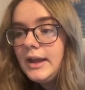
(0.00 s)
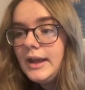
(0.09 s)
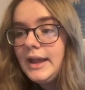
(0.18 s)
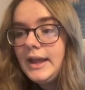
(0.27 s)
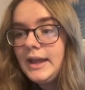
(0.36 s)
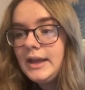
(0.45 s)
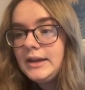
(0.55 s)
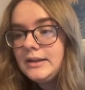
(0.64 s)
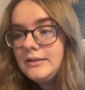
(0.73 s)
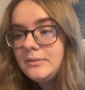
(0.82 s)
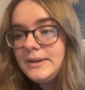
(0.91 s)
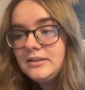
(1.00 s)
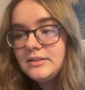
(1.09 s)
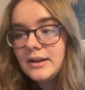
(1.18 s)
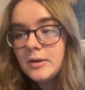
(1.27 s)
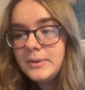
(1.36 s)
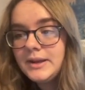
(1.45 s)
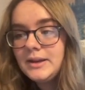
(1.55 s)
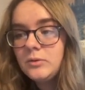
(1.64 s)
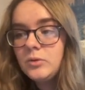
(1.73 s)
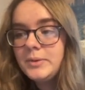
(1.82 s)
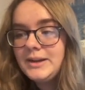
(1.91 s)
And speech therapy
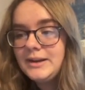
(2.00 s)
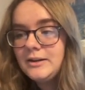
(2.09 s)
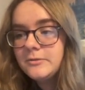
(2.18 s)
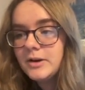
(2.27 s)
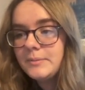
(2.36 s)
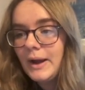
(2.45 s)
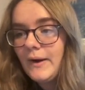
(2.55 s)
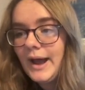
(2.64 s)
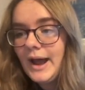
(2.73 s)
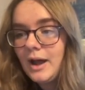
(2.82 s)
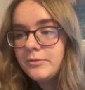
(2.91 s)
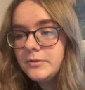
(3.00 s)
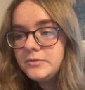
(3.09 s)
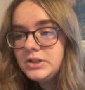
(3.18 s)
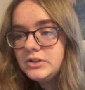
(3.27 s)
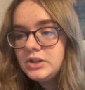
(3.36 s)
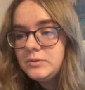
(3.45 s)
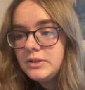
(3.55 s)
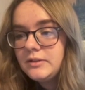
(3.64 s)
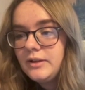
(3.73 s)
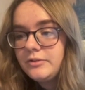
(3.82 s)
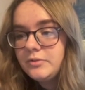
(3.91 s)
will be needed for about half of children with
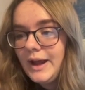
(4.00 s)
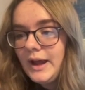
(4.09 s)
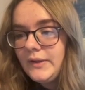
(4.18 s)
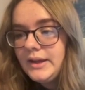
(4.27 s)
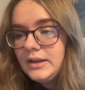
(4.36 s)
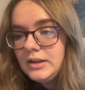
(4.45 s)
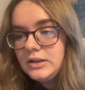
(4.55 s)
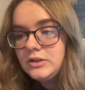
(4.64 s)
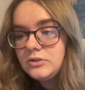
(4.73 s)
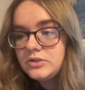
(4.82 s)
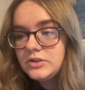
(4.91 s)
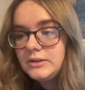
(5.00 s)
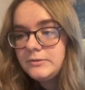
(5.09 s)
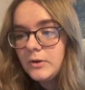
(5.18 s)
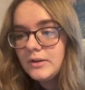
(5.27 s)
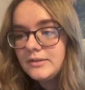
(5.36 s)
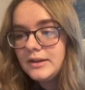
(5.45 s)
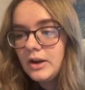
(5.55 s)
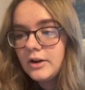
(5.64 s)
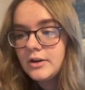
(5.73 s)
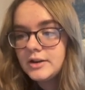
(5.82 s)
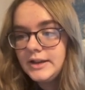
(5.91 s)
cleft palate, usually focusing
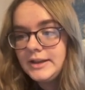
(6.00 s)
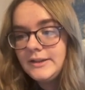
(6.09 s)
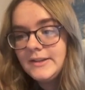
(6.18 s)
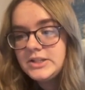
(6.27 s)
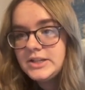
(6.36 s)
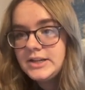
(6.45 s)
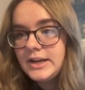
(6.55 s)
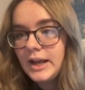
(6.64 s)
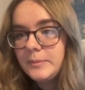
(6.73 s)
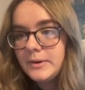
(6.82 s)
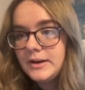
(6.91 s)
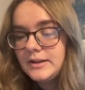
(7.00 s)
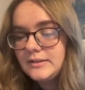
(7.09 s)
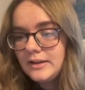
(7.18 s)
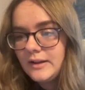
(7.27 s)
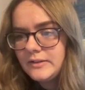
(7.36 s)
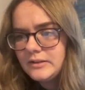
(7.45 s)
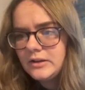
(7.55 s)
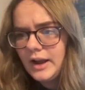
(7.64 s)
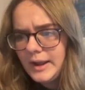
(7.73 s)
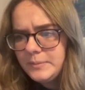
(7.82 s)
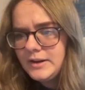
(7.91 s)
on articulation and
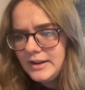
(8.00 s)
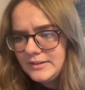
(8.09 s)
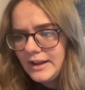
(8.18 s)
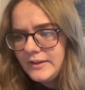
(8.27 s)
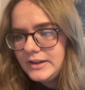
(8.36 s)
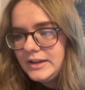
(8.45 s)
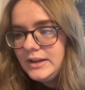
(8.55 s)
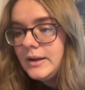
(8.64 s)
hypernasality,